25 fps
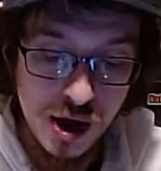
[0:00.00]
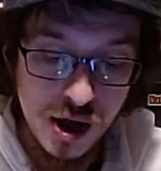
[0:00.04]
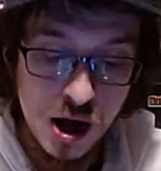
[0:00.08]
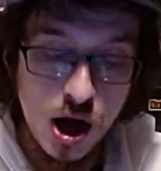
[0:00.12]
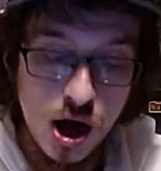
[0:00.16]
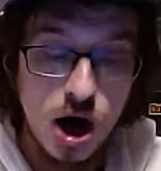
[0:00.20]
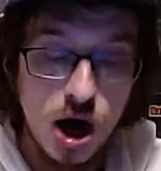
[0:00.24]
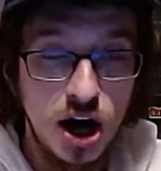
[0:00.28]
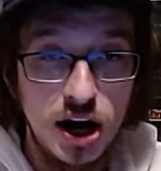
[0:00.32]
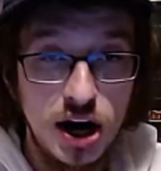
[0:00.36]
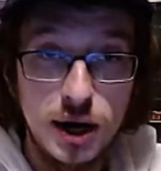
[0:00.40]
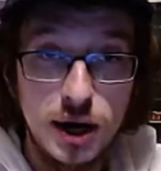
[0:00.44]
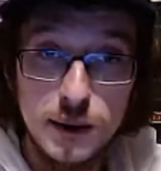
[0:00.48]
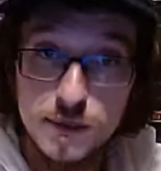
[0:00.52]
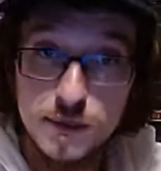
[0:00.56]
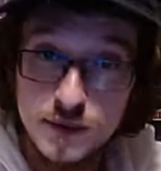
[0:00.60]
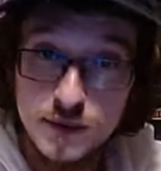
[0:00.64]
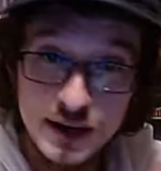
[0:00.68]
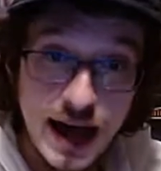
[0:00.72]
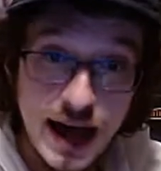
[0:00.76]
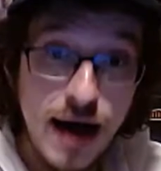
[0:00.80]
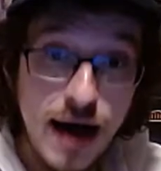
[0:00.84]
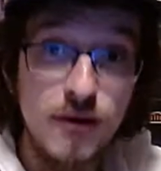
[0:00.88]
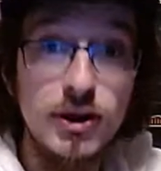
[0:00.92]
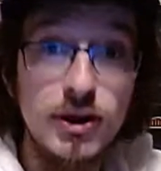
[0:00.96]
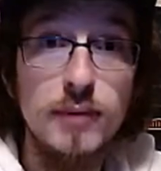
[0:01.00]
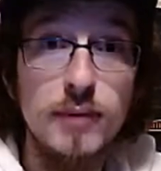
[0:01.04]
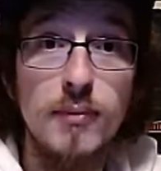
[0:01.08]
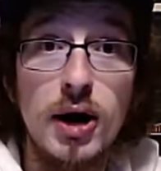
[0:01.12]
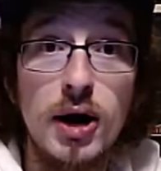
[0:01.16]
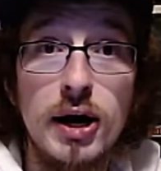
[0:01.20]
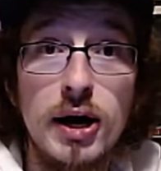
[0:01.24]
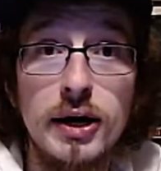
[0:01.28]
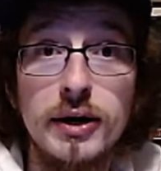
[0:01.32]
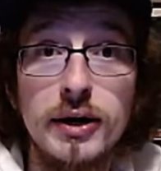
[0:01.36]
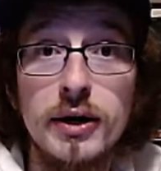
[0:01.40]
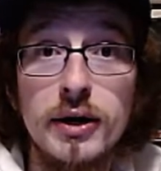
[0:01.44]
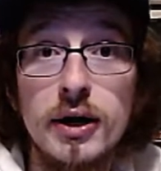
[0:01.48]

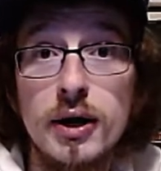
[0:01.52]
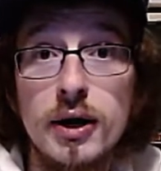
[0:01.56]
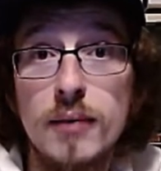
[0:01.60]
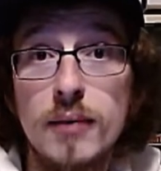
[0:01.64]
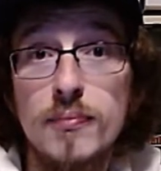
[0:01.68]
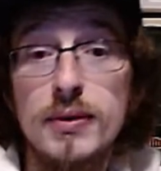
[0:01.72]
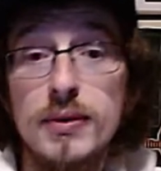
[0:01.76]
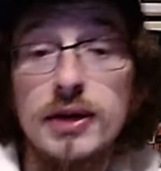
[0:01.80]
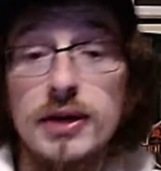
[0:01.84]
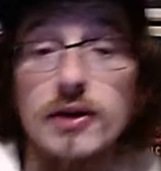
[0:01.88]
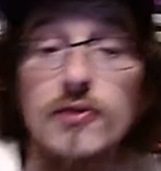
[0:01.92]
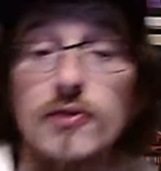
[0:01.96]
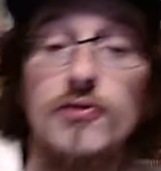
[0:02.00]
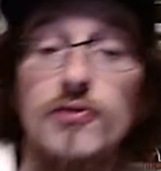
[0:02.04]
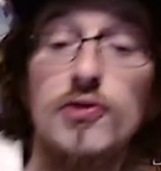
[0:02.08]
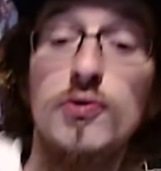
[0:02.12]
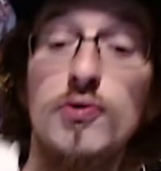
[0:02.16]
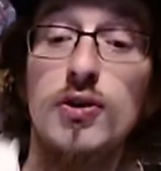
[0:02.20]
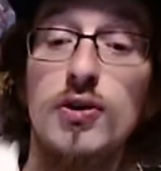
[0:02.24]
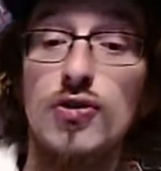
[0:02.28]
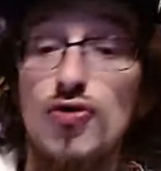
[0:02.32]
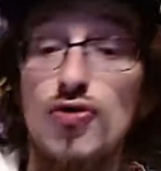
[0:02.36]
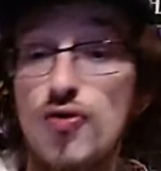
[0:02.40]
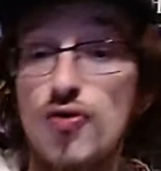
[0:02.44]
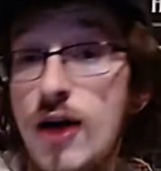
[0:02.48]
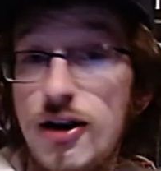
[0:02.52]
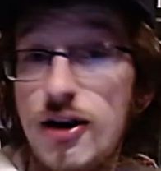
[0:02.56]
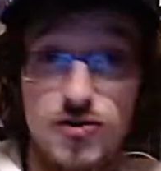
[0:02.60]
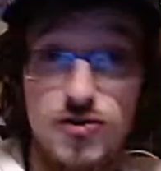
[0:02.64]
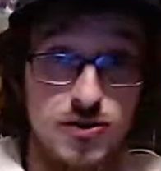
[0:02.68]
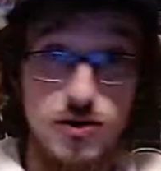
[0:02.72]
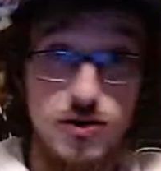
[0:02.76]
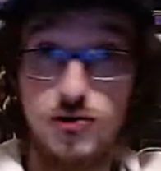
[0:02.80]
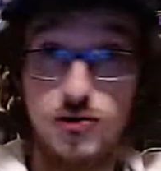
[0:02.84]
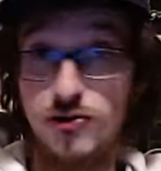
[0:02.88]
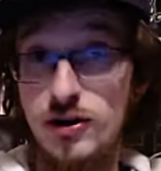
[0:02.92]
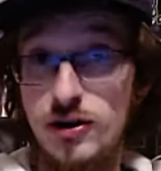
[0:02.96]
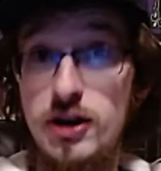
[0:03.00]
Gallantmon, because you can trash their
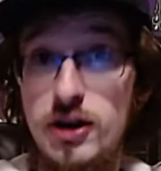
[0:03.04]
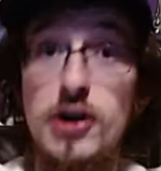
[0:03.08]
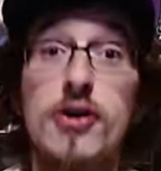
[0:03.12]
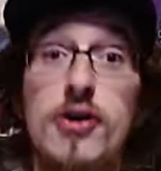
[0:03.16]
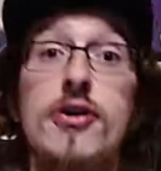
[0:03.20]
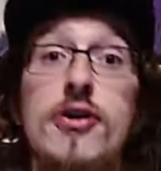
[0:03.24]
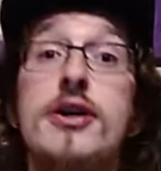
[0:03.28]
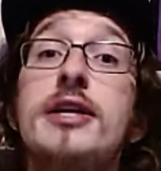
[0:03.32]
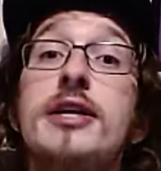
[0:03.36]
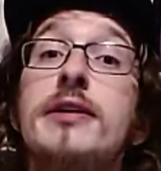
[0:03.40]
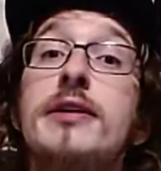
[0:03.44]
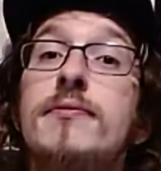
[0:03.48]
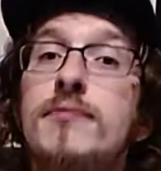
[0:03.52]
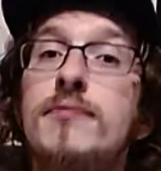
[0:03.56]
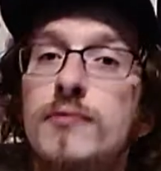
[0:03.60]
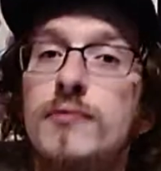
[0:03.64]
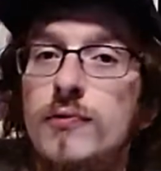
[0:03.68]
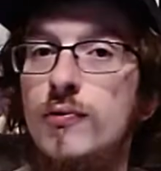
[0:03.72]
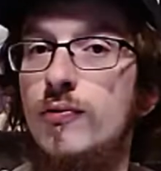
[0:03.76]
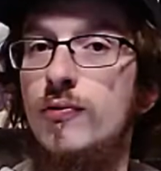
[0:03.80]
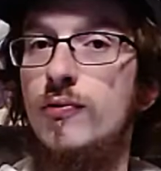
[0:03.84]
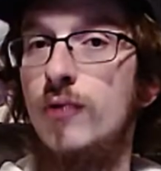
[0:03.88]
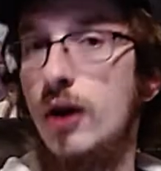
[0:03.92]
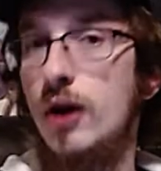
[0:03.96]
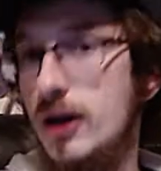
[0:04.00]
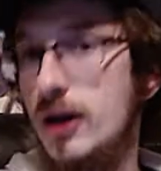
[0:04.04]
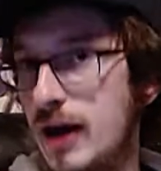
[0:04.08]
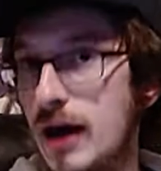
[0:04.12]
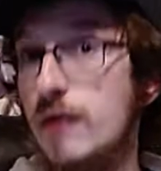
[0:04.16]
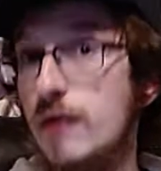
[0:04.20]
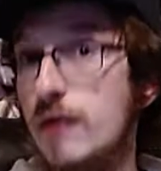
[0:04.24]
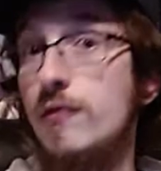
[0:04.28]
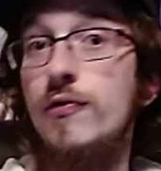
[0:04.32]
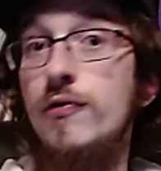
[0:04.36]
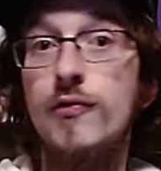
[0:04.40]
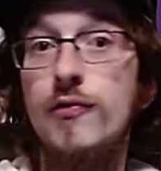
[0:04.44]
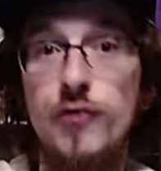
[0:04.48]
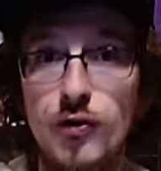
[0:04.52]
security, again,
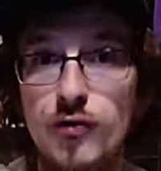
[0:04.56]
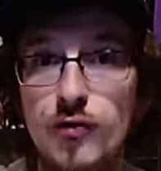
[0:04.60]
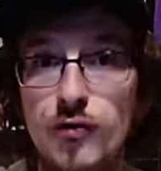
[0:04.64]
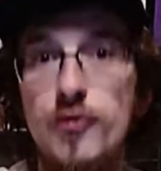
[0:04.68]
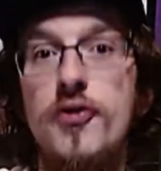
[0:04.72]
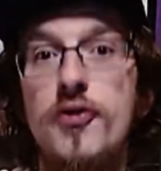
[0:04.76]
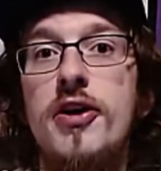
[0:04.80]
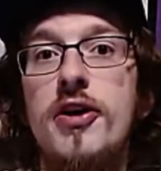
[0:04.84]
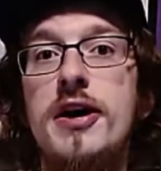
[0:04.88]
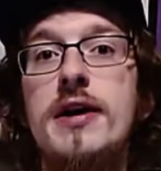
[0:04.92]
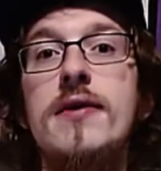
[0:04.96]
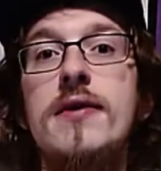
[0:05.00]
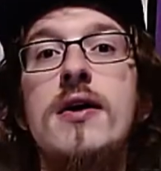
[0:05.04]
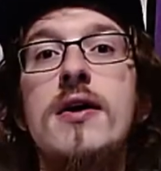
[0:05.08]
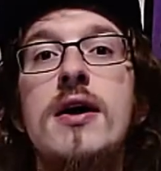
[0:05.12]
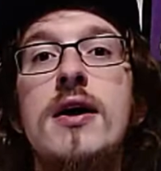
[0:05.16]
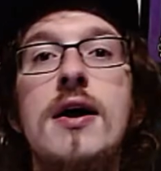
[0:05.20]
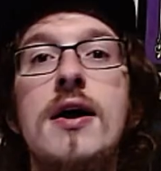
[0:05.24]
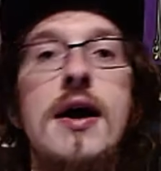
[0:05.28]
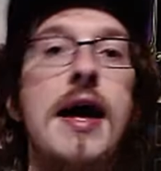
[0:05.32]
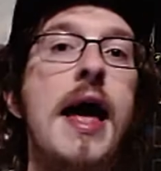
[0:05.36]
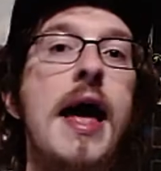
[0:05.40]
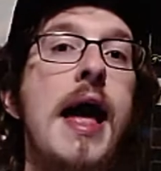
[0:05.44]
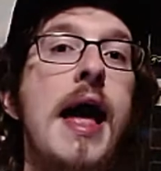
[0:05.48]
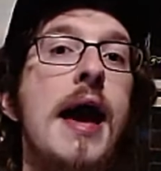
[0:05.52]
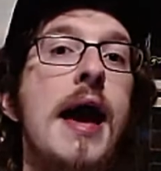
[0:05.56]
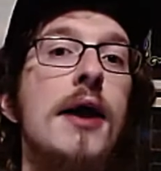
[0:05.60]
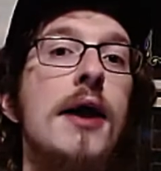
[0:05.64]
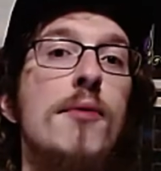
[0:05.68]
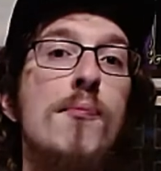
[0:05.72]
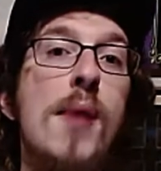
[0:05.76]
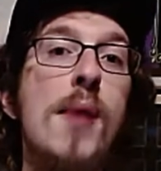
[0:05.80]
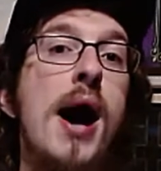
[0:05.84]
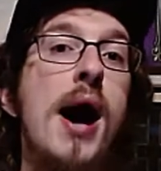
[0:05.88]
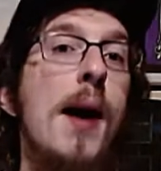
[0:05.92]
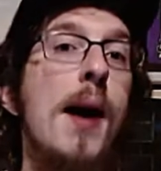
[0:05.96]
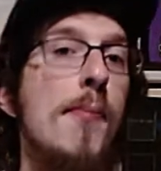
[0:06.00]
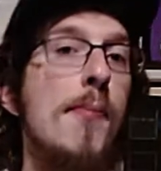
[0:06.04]
for free, and
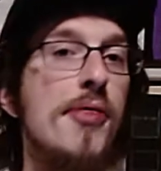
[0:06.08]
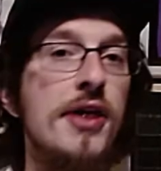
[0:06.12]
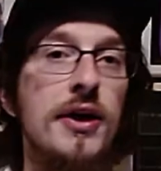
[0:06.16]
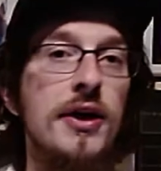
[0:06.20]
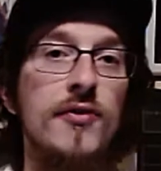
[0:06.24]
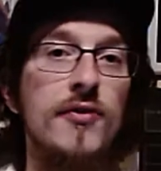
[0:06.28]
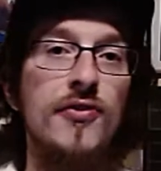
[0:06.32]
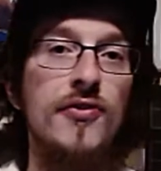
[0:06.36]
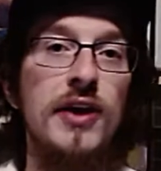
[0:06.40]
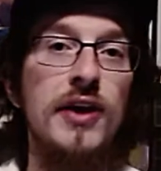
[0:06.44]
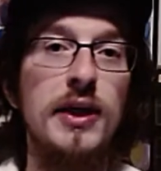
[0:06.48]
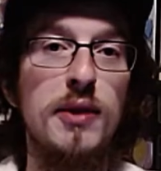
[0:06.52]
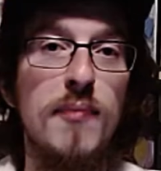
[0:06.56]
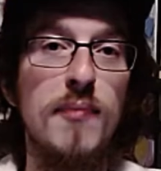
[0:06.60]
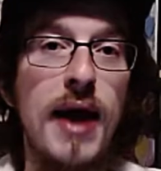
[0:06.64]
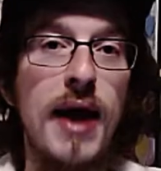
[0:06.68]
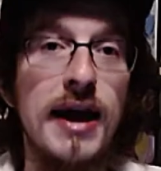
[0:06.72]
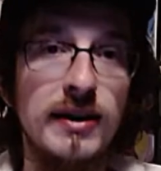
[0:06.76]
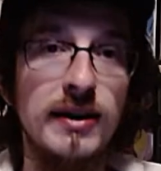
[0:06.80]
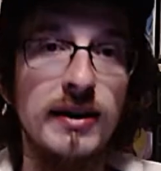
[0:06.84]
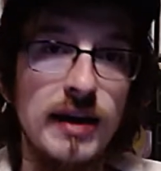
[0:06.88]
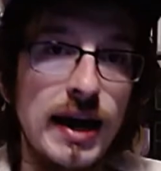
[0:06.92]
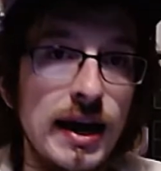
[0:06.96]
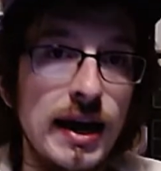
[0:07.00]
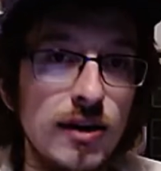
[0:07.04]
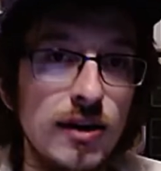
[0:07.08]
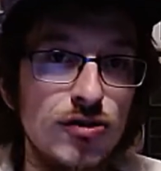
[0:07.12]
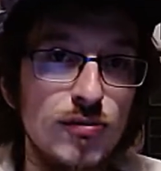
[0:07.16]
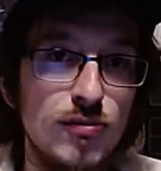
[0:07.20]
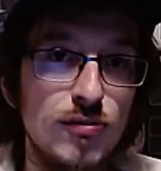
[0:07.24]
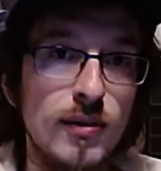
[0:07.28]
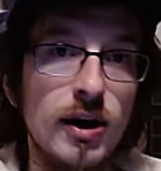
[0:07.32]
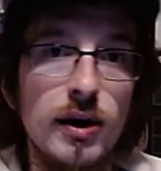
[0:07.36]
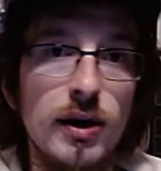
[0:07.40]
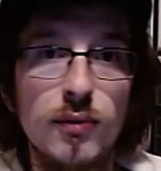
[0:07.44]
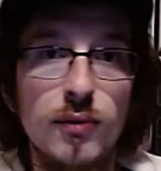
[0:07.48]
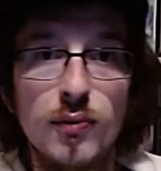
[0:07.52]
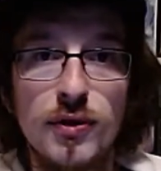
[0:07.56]
pop things like the Magna
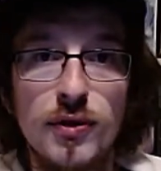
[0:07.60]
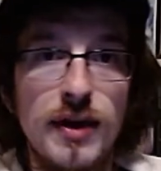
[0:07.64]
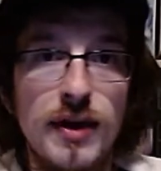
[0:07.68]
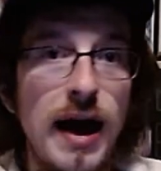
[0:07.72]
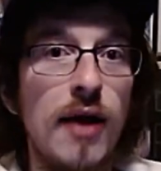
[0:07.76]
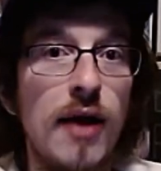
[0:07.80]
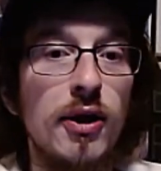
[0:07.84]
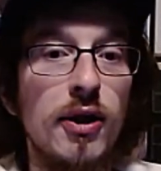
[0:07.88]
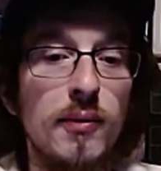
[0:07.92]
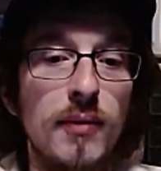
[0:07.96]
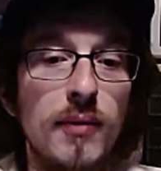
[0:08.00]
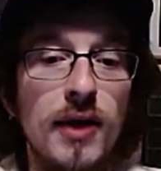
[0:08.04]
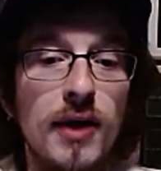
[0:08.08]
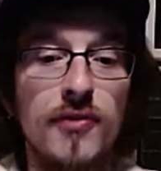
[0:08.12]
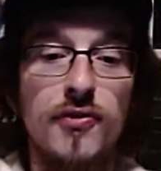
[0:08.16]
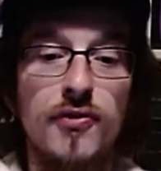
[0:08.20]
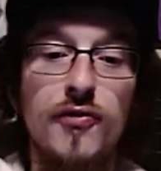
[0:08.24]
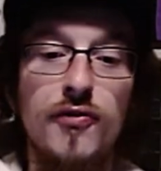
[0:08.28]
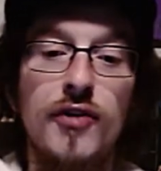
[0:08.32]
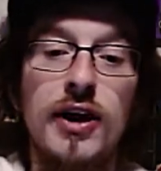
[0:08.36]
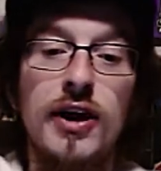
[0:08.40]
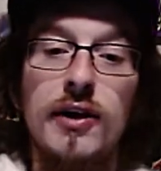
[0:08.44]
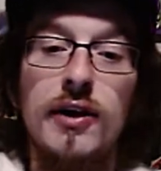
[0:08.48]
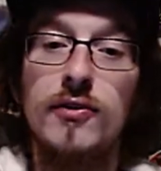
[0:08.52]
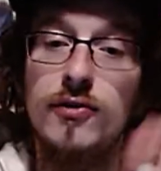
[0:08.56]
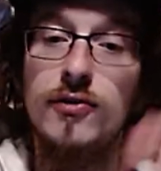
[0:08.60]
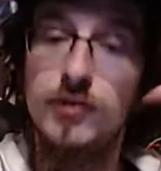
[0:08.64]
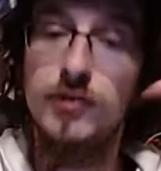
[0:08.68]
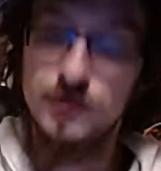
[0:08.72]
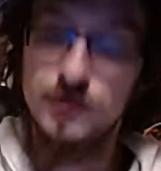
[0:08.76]
Angemon with Gallantmon's effect.